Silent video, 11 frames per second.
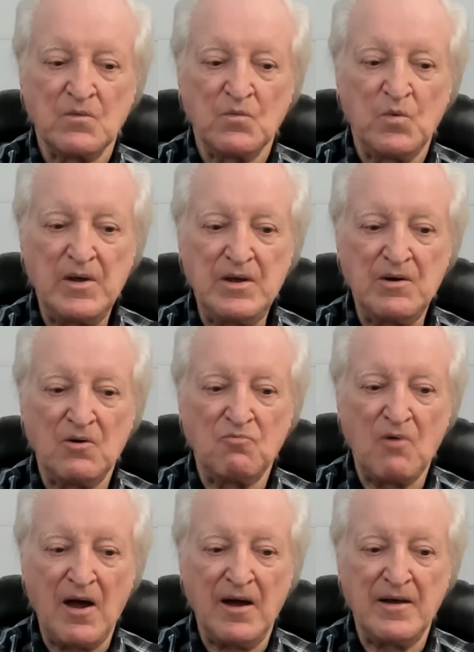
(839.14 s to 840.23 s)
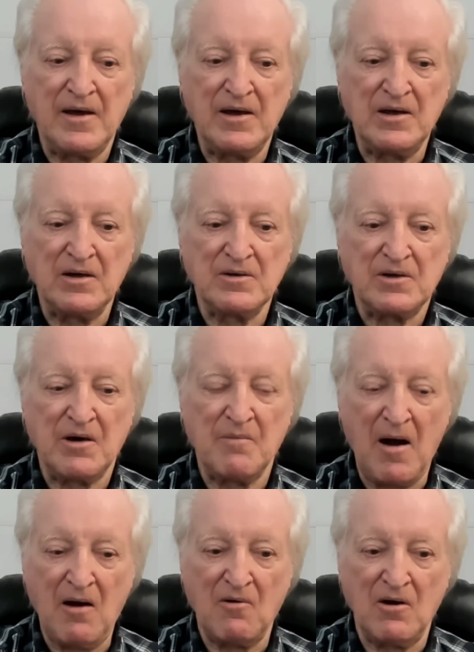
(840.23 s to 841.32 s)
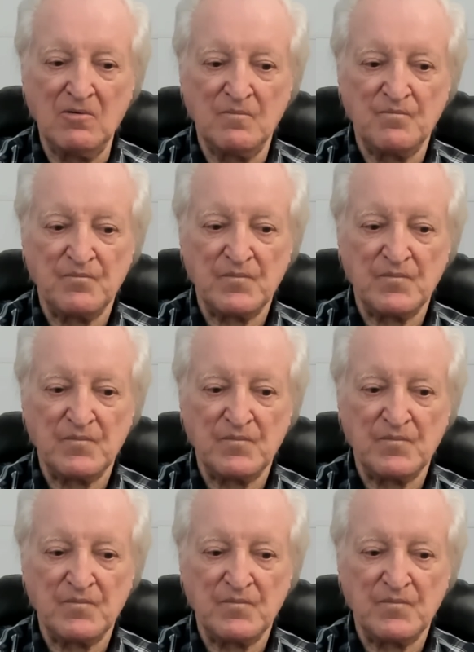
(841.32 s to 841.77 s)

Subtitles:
We ran a Camaro,